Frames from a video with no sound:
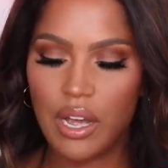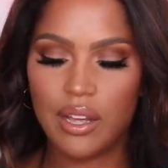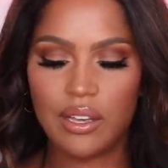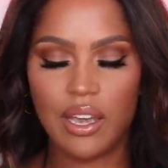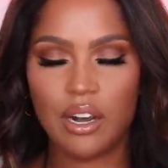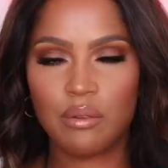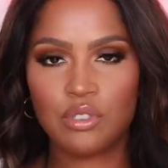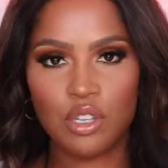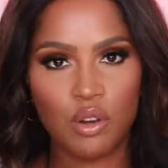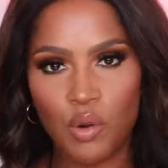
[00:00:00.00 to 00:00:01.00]
again, I'm
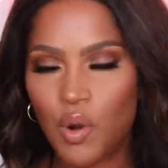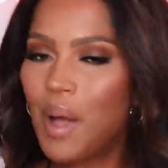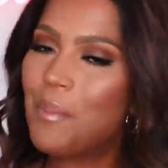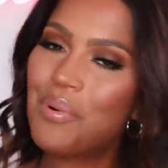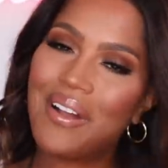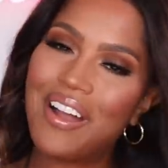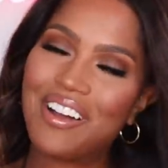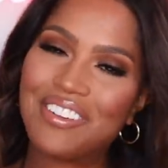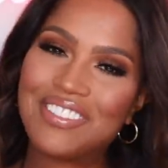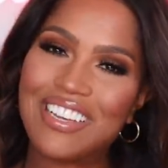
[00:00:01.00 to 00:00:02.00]
so
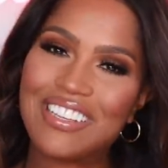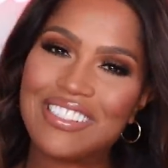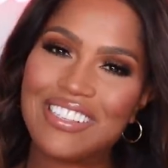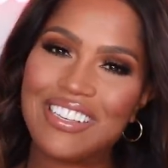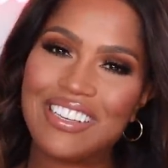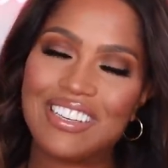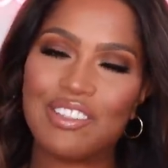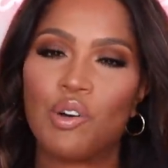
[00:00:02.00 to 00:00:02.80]
proud of Desi,